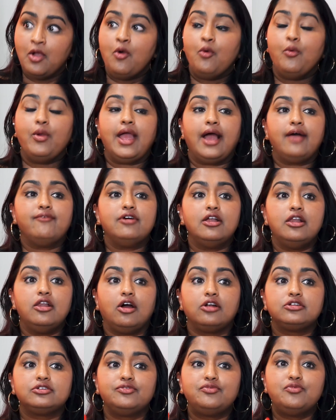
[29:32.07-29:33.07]
We have a
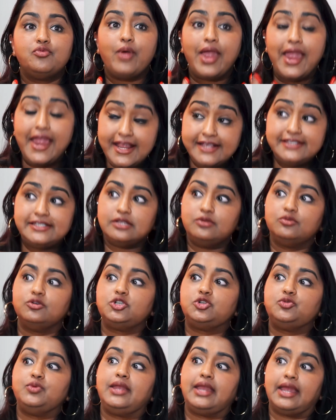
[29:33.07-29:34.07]
lot of ways in
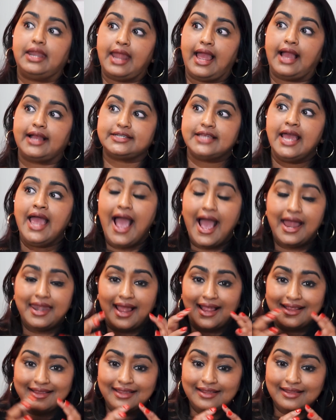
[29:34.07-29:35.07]
which we can act. And
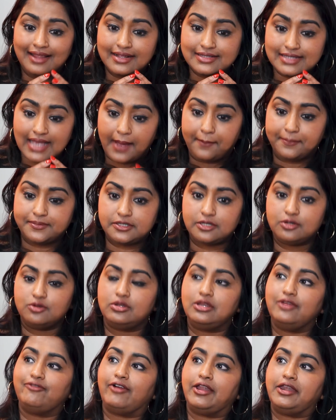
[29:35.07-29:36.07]
I think that's
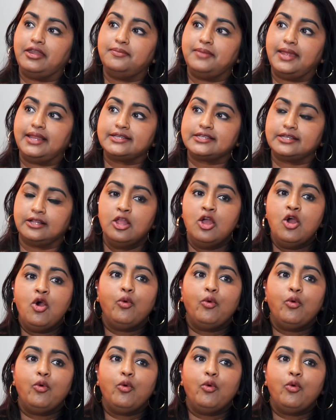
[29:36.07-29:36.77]
absolutely fundamental.